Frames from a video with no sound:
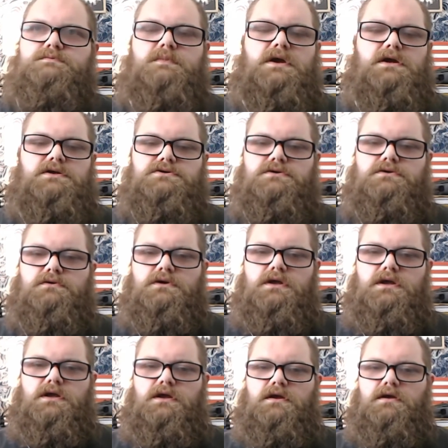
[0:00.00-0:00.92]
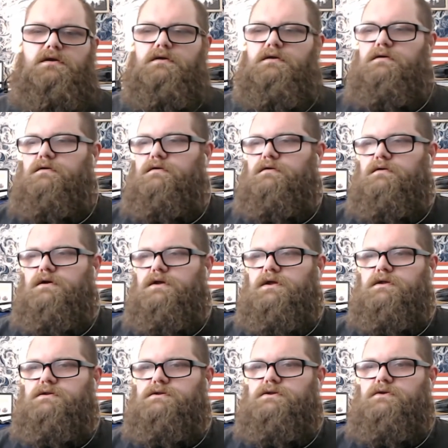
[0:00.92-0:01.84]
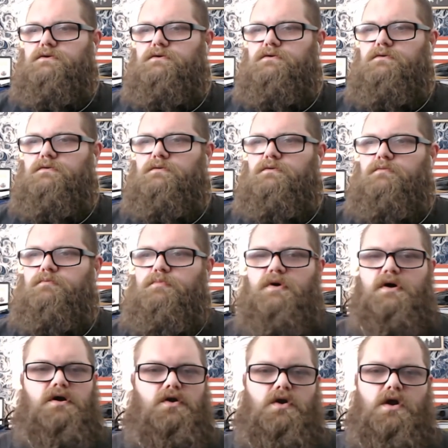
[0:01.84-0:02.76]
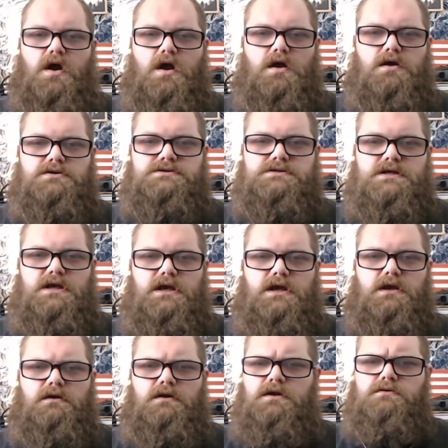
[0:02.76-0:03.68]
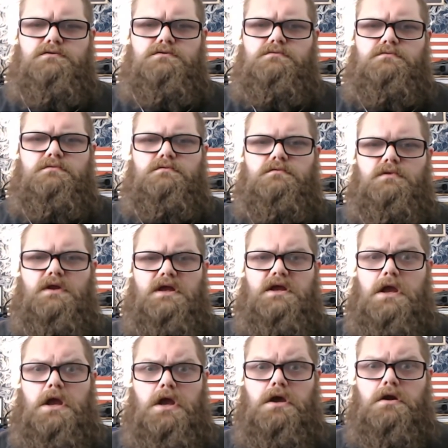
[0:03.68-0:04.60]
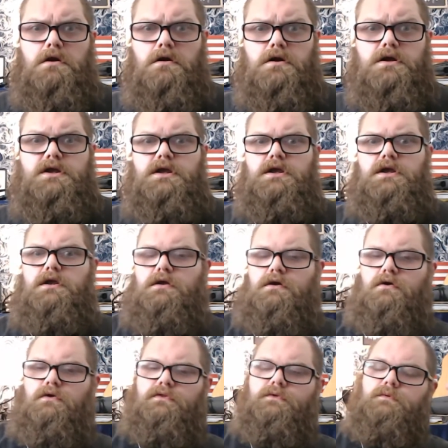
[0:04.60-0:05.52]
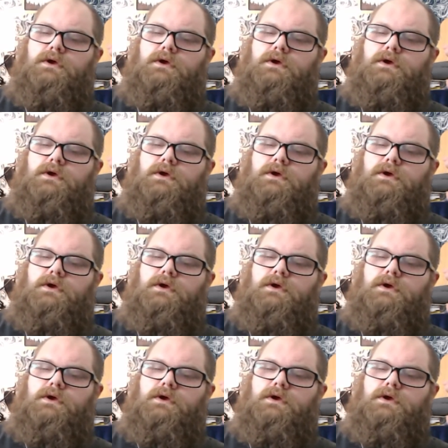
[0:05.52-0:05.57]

majorly into punk rock scene and like anarchy all the